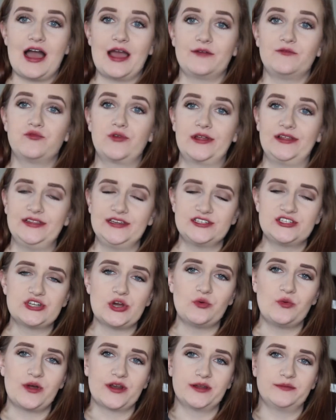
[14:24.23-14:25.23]
I really
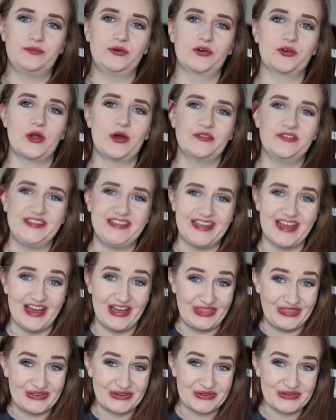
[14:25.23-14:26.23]
don't want to put on the
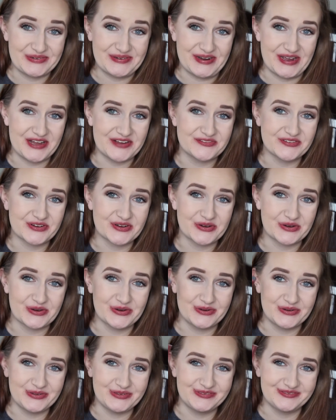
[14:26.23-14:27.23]
other
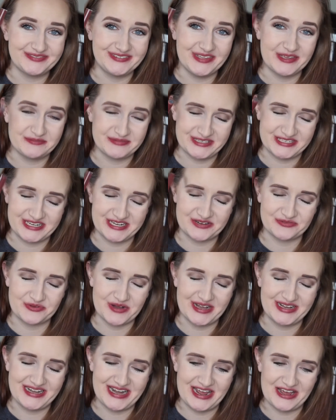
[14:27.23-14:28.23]
CoverGirl lipstick
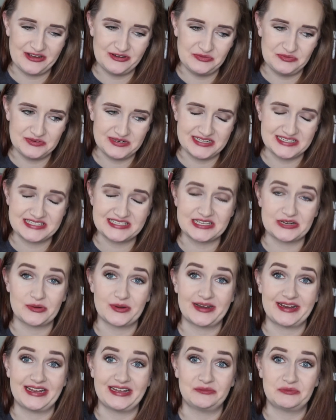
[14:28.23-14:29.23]
right now,
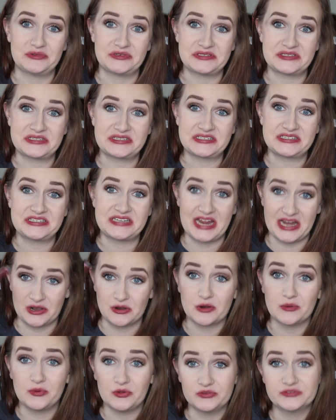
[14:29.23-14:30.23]
considering it was
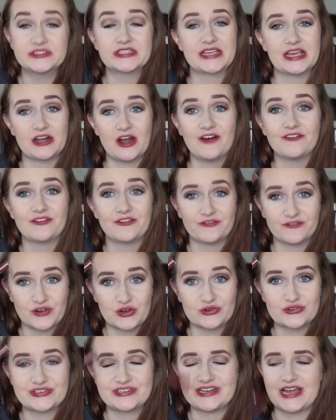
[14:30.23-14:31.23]
terrible to get off the
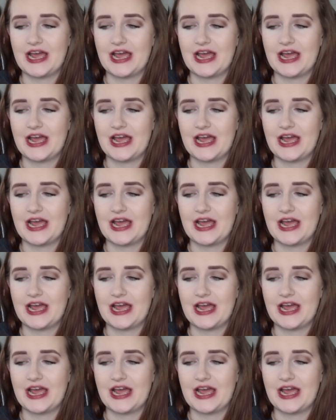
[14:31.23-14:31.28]
first